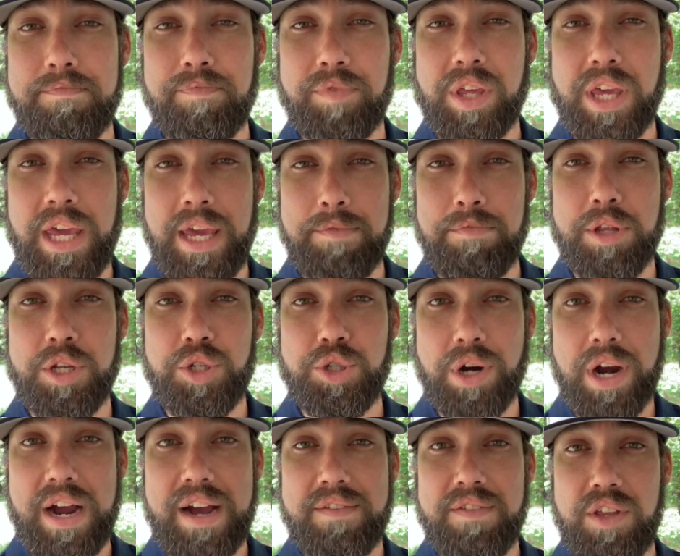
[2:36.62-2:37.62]
keep the
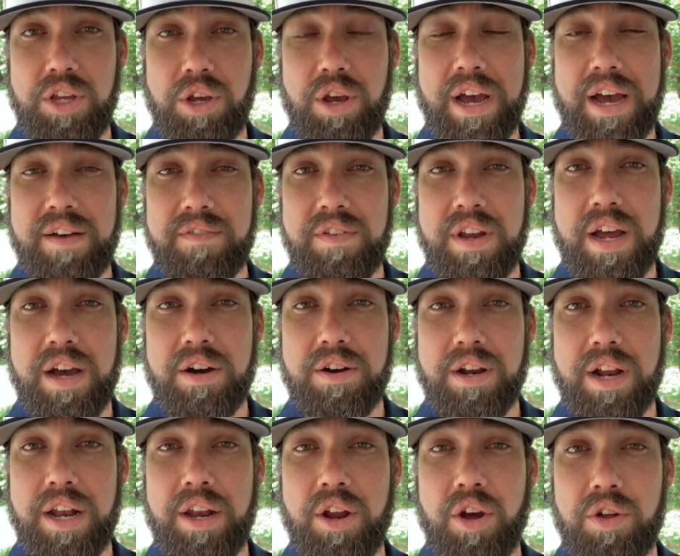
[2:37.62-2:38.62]
drive that you have now,
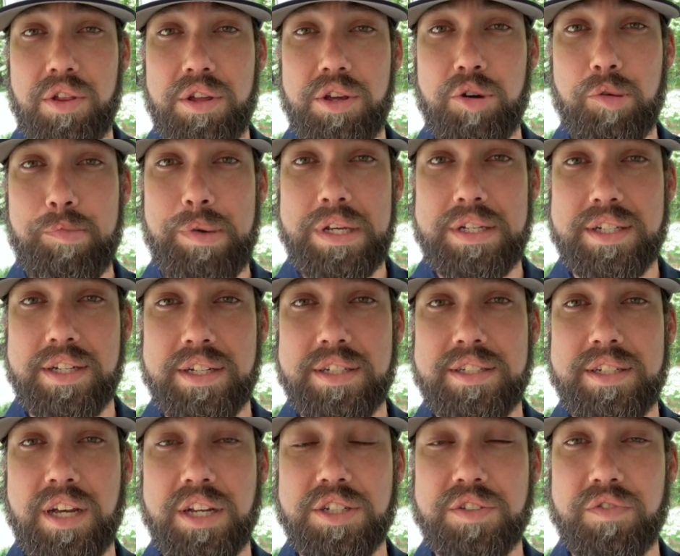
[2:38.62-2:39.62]
and I know that you'll be
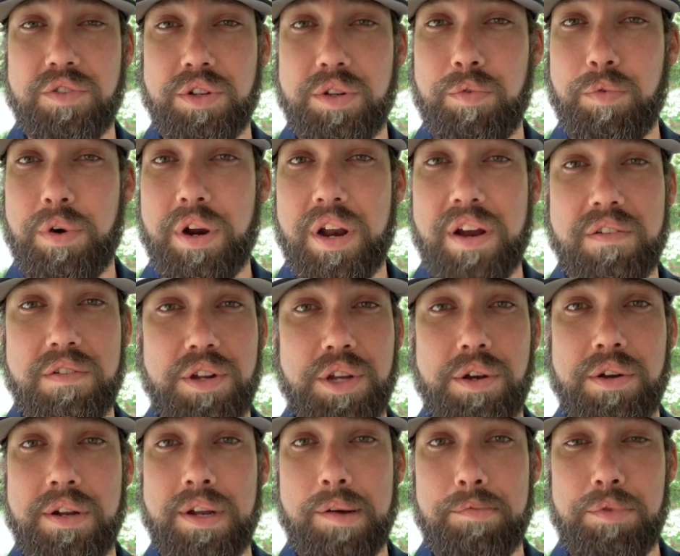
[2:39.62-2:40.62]
successful in whatever
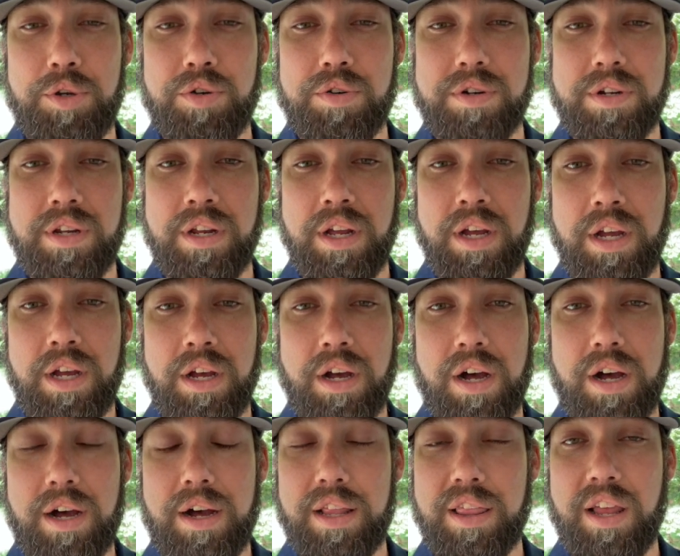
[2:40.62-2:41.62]
you end up doing.
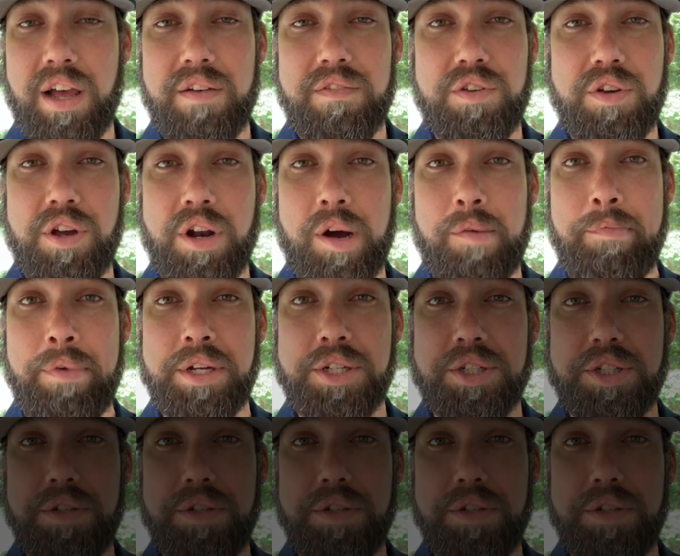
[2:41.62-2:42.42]
I love you, and I'll miss